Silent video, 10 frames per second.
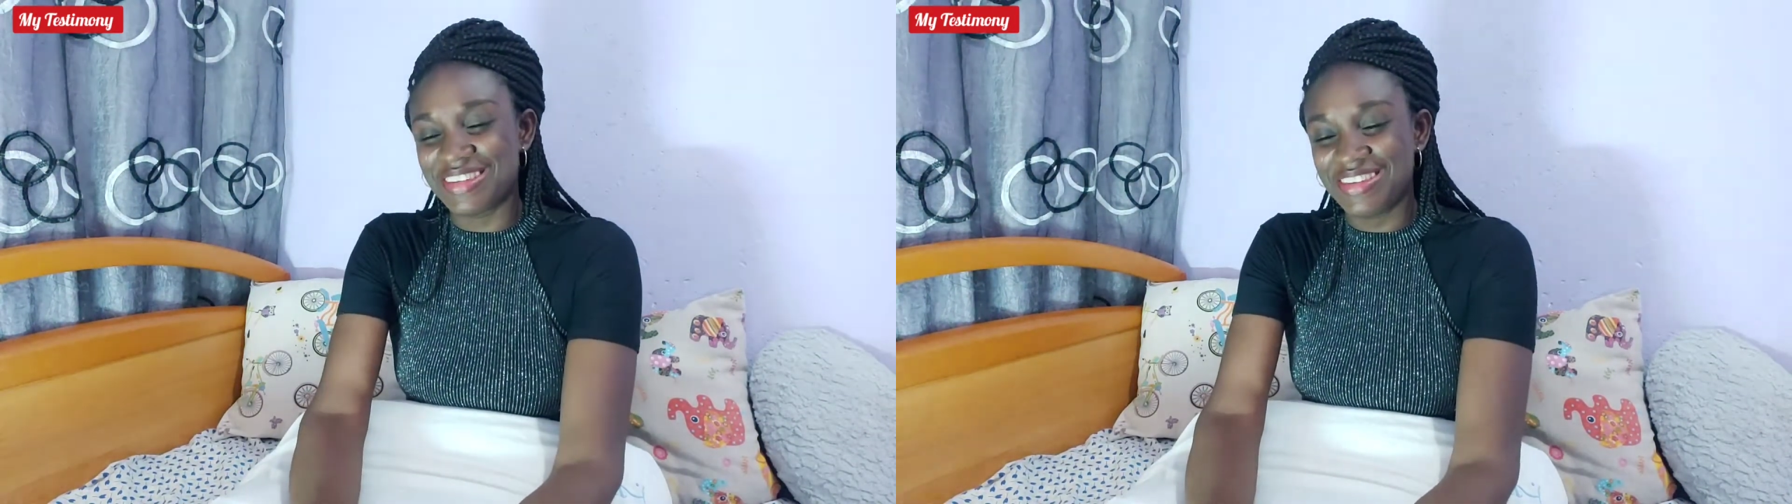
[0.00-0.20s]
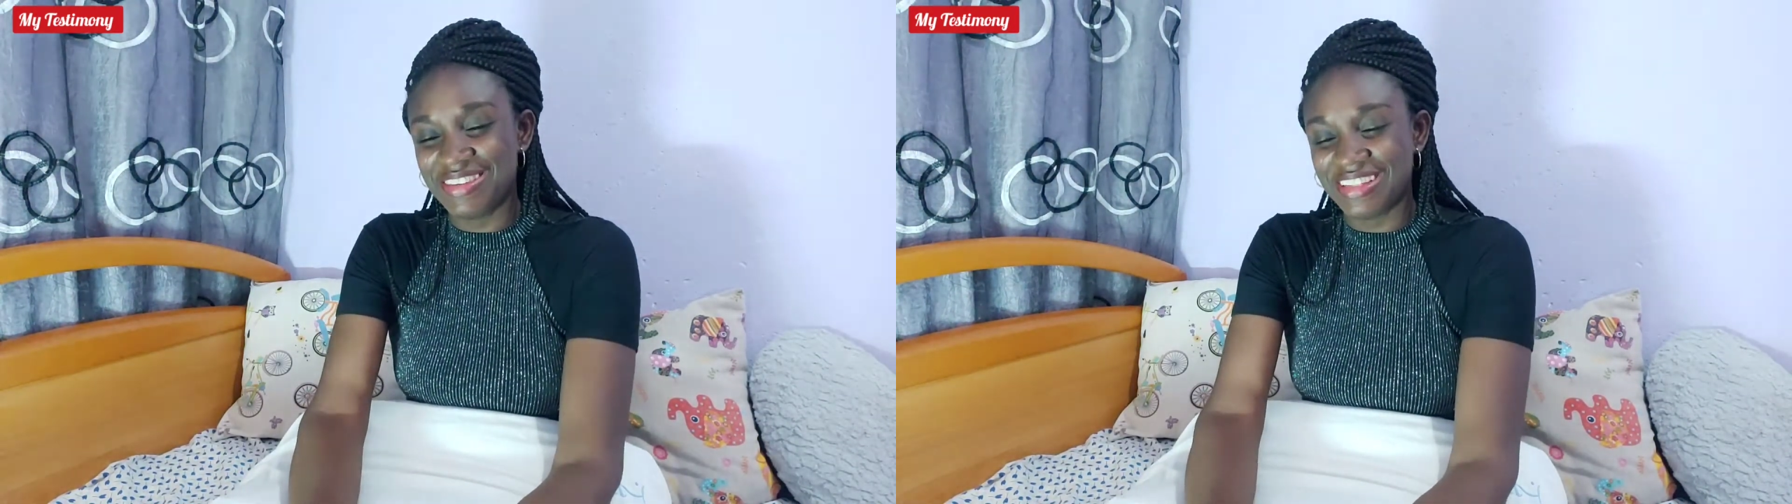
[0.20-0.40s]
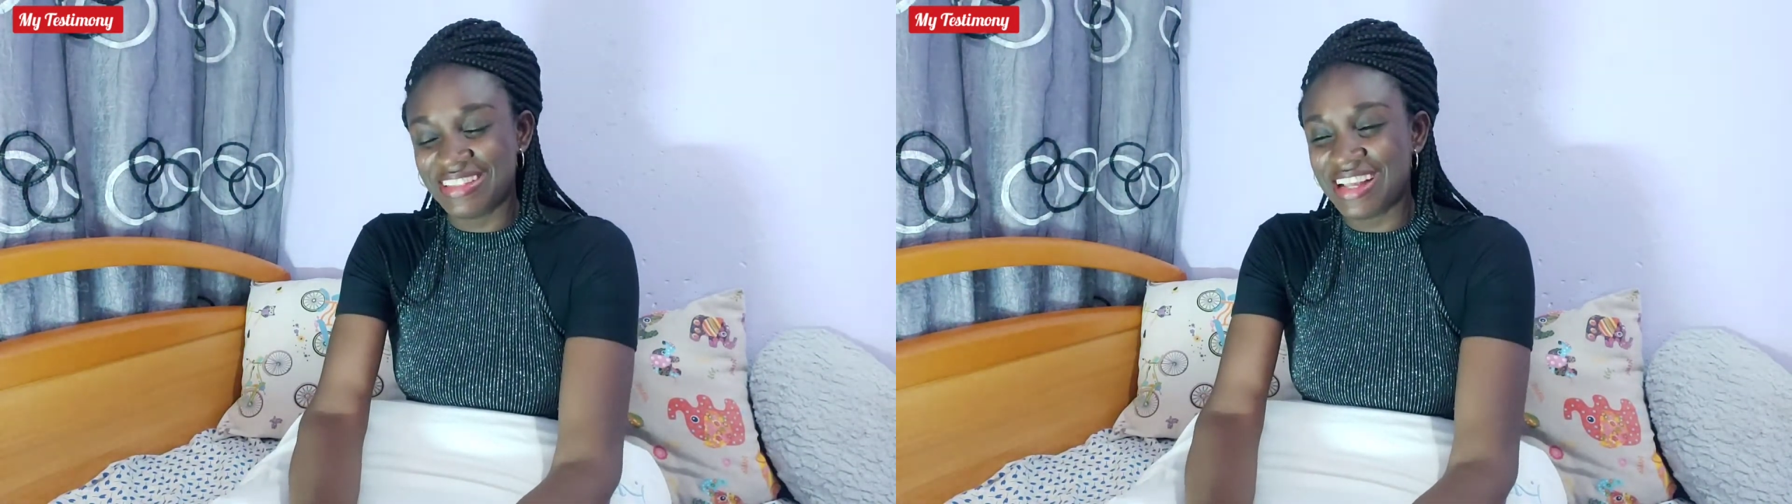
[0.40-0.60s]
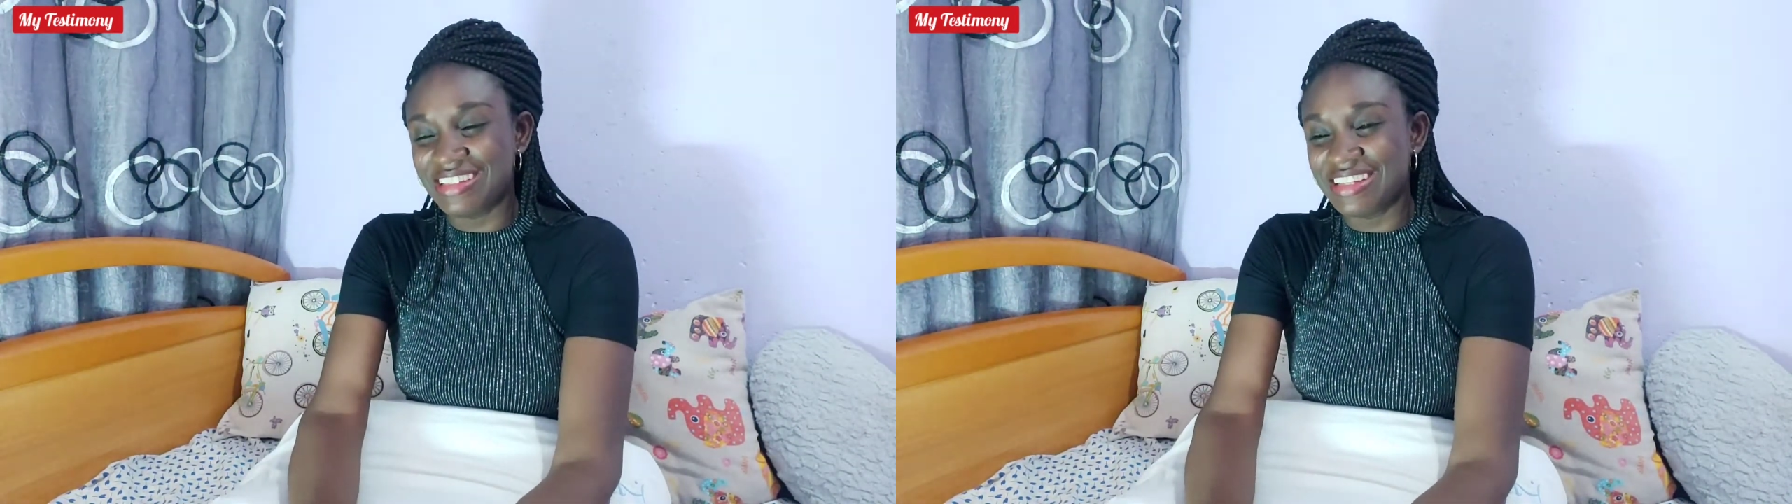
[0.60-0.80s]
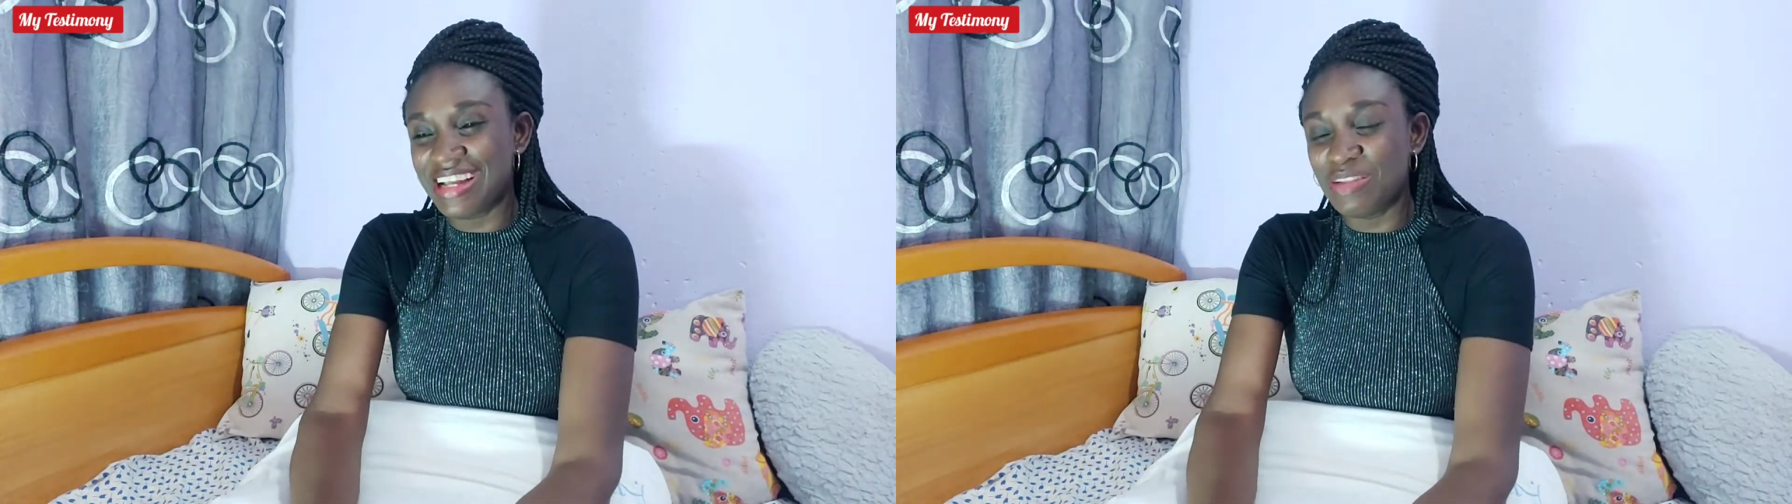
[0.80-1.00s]
You
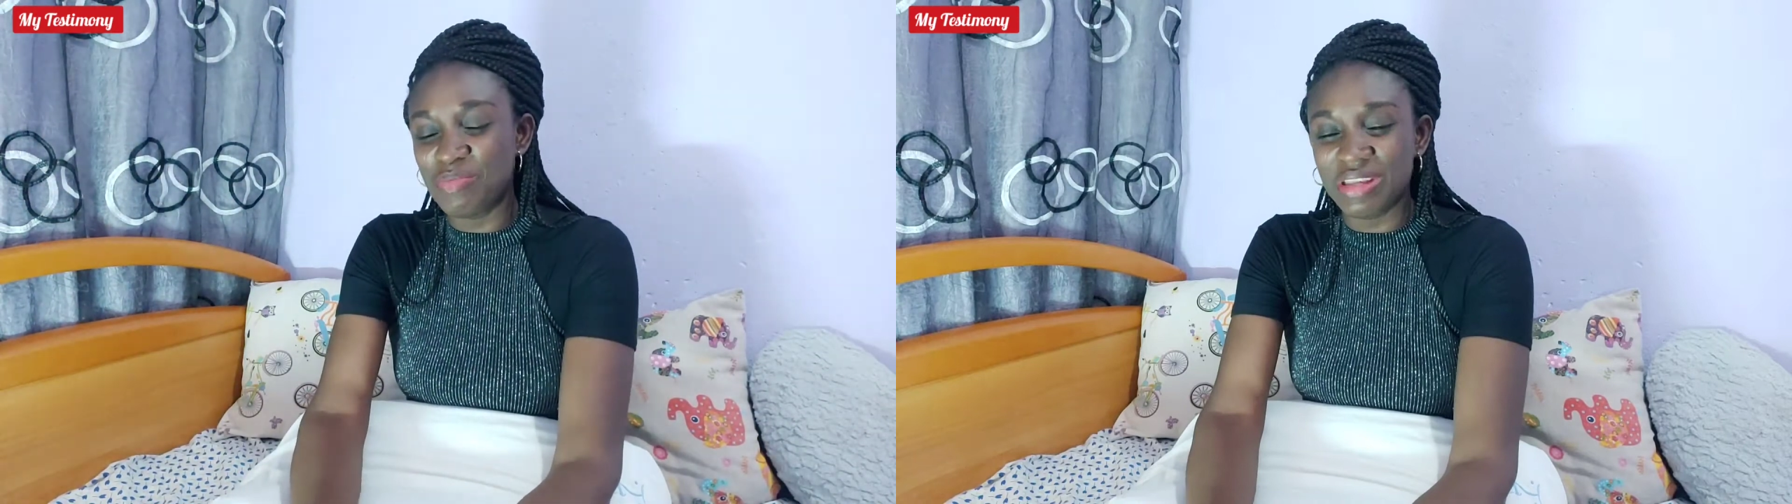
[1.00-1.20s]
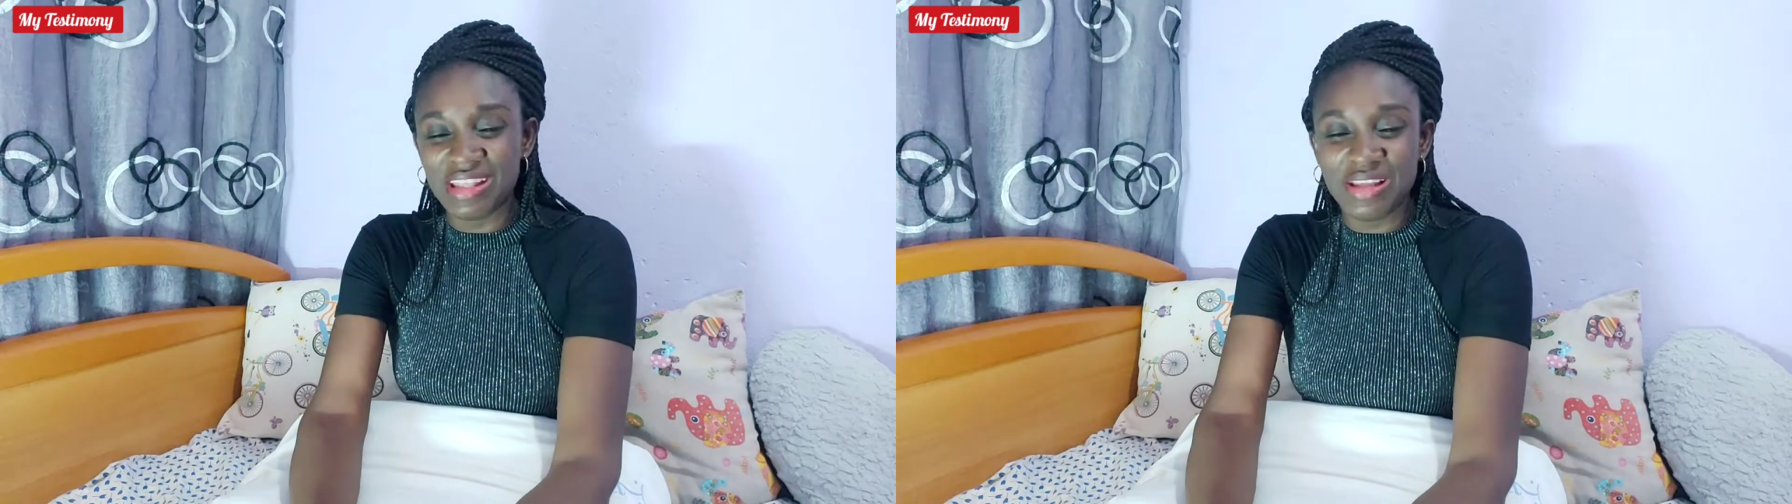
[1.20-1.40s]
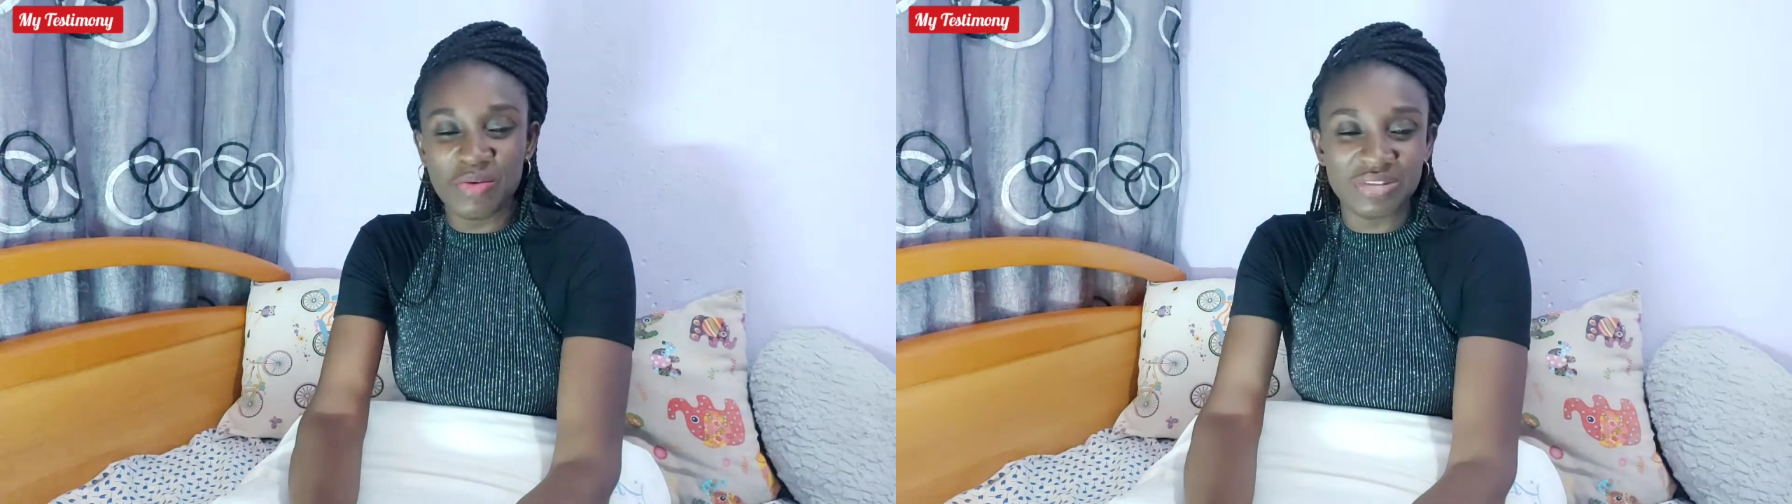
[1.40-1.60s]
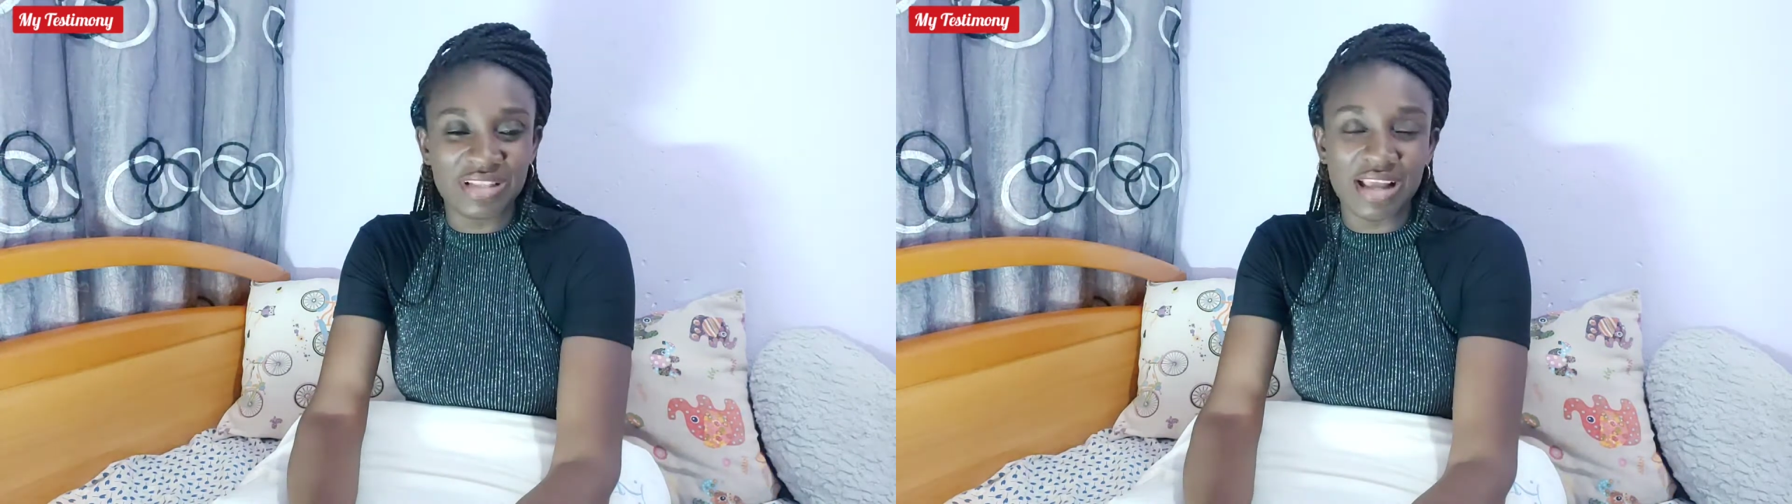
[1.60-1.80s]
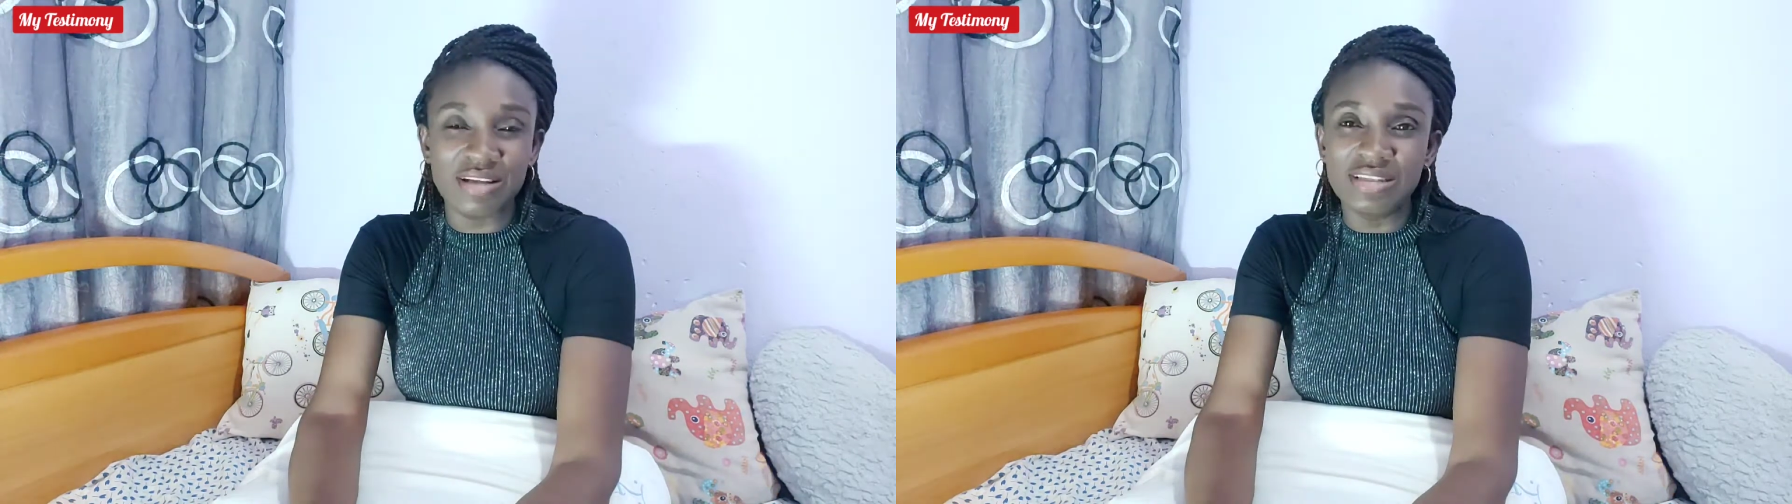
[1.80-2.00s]
understand? At the beginning, it was
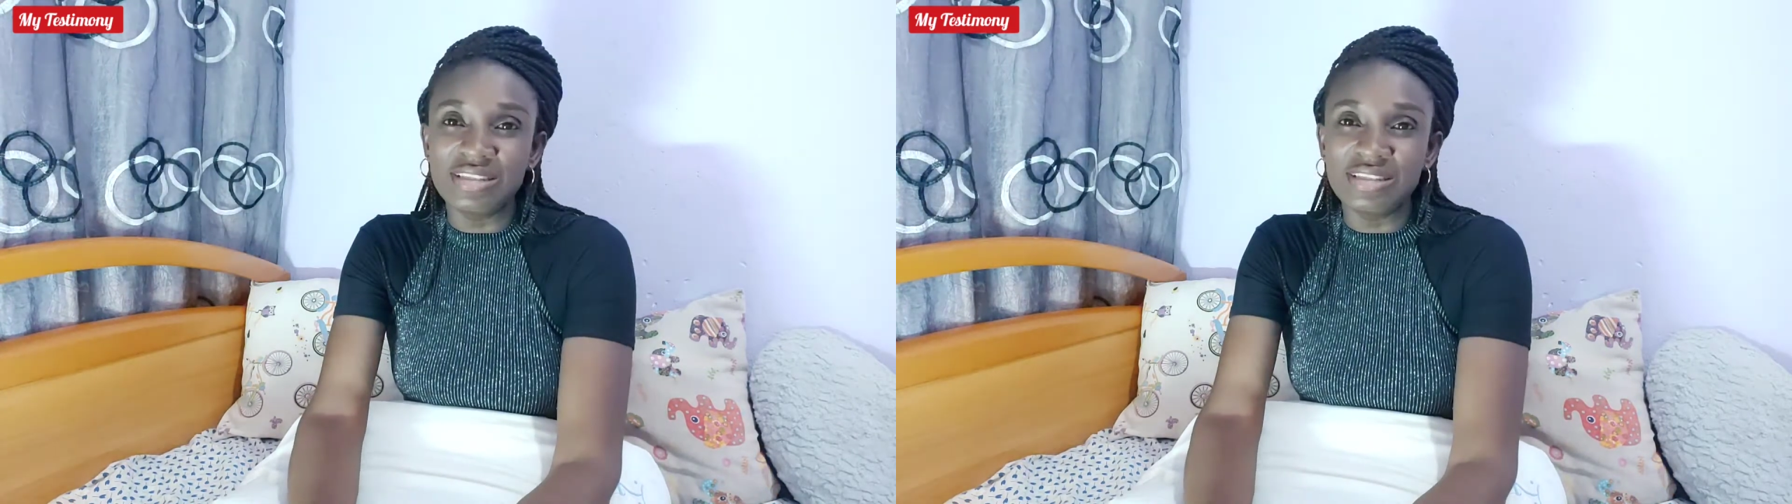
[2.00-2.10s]
like,